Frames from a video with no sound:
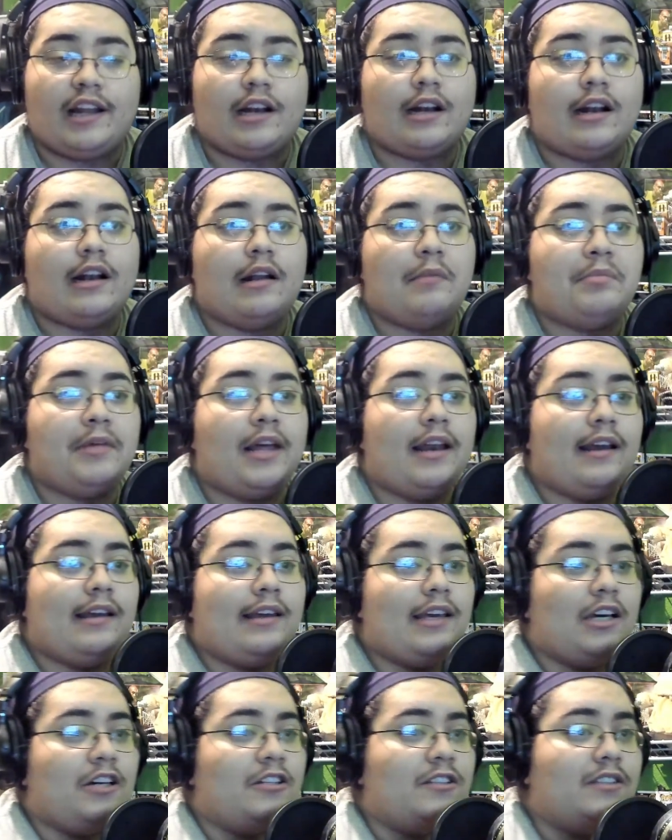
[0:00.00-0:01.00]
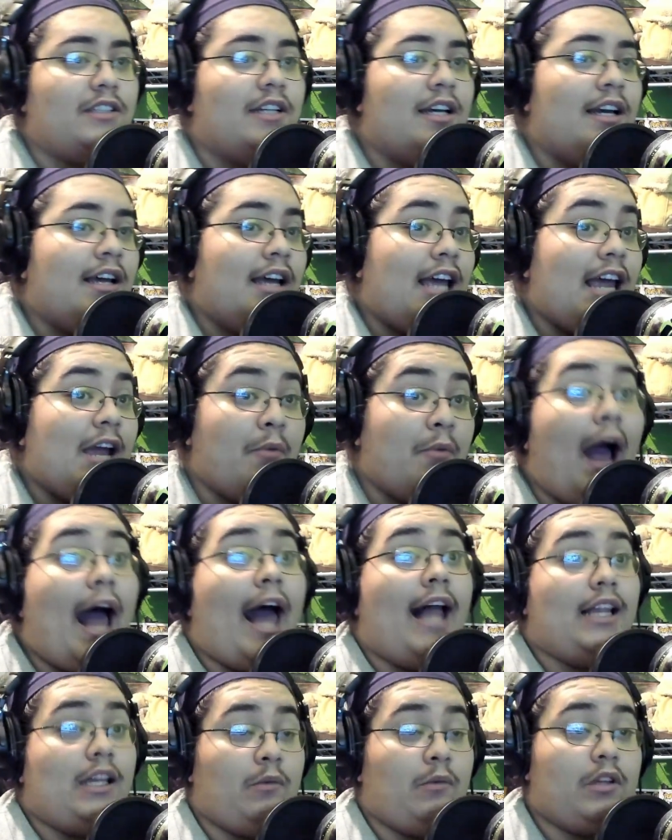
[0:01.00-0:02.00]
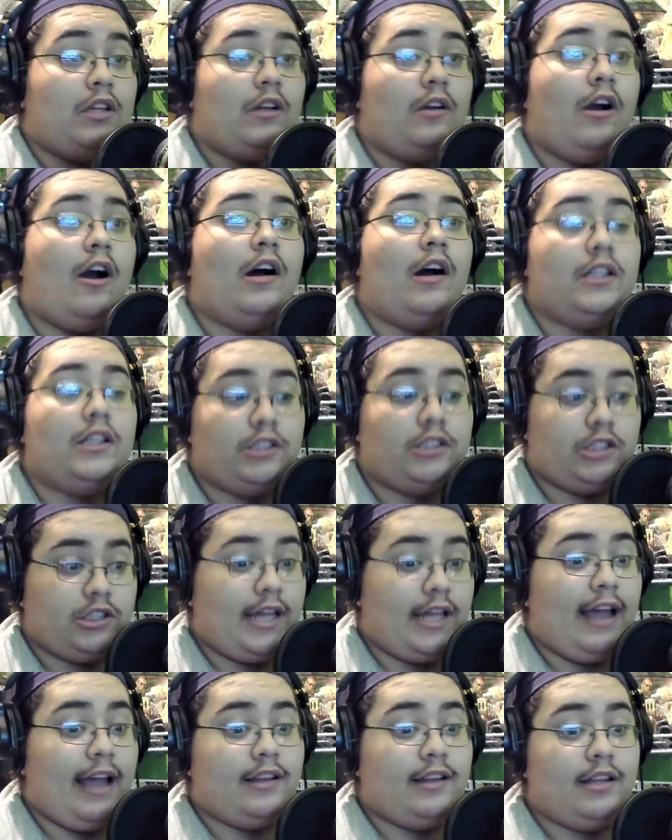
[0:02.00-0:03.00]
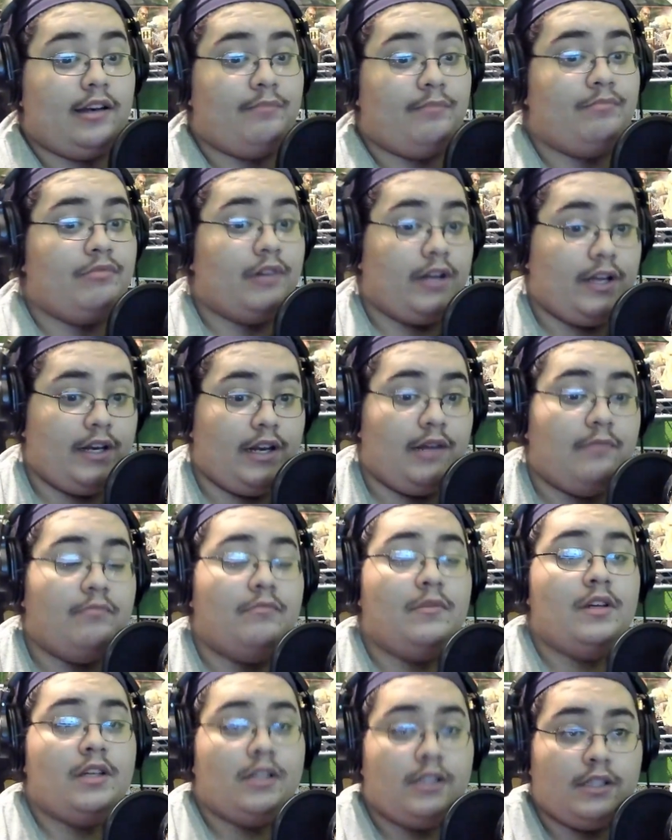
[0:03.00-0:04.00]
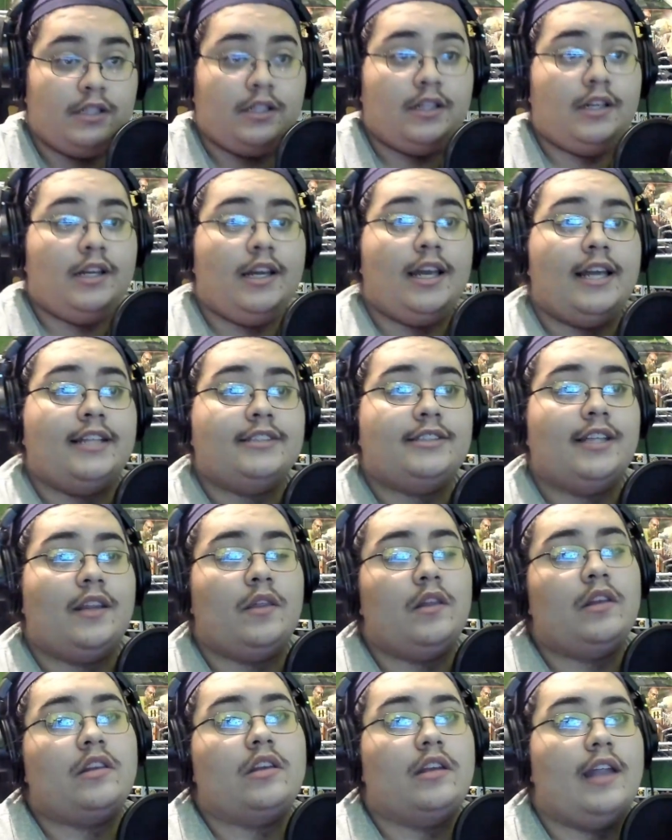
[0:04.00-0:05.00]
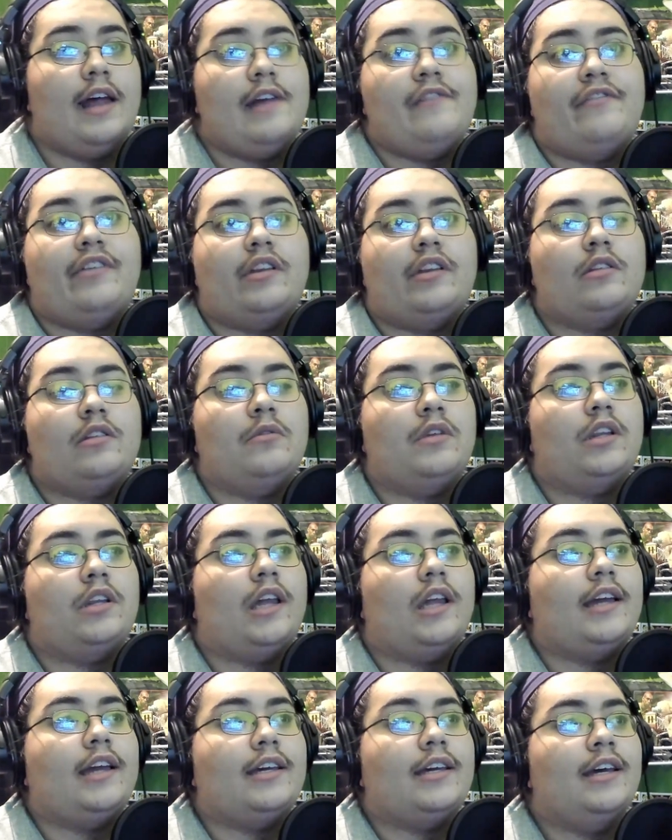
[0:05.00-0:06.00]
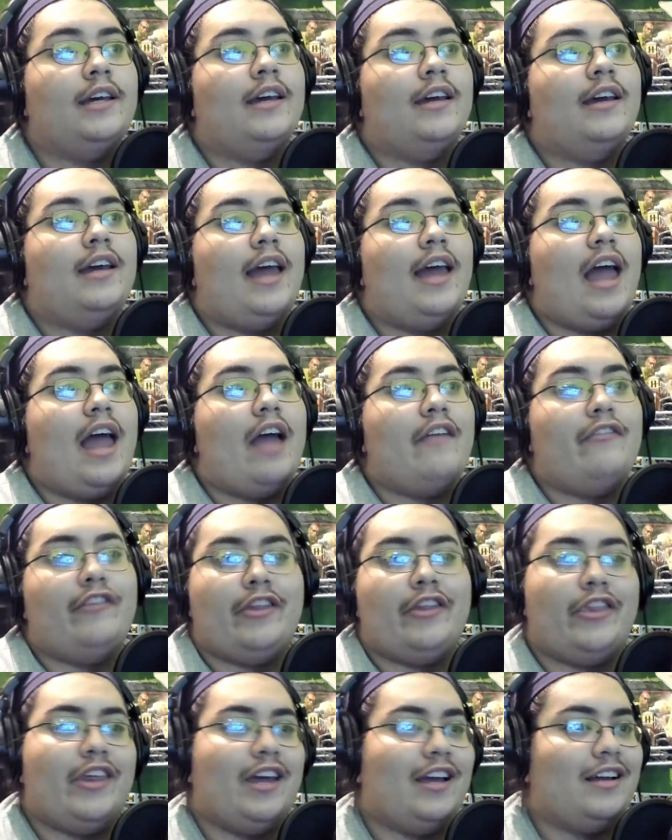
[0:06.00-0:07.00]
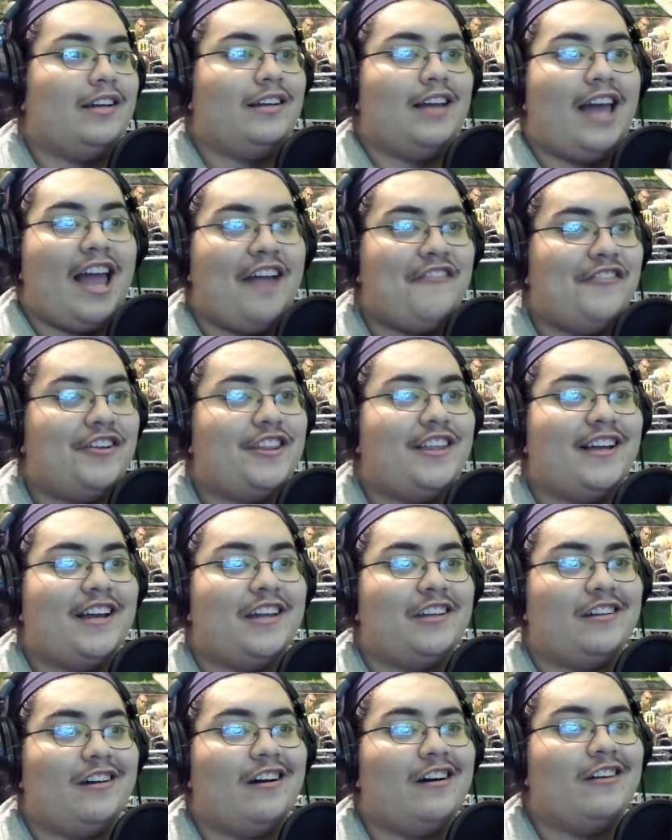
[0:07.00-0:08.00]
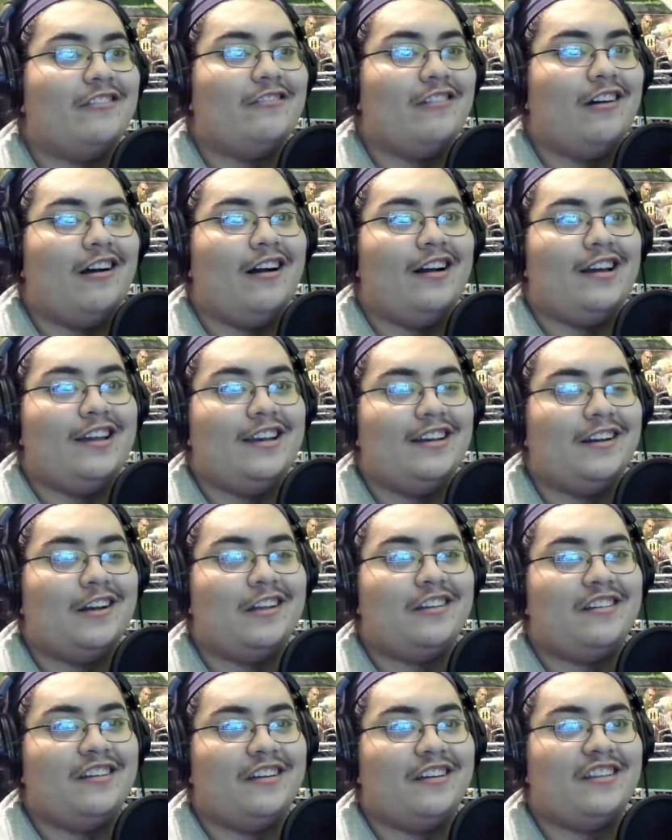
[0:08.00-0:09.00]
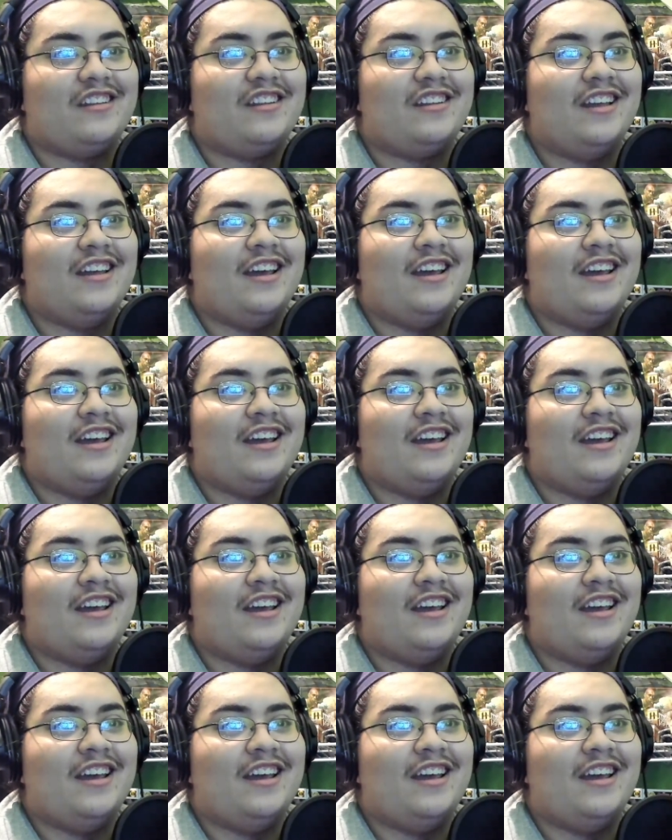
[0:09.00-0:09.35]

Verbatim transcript: ended up getting killed while he was in college, and that ended up bringing him into this life. So it's like everything has gone wrong, and it's just,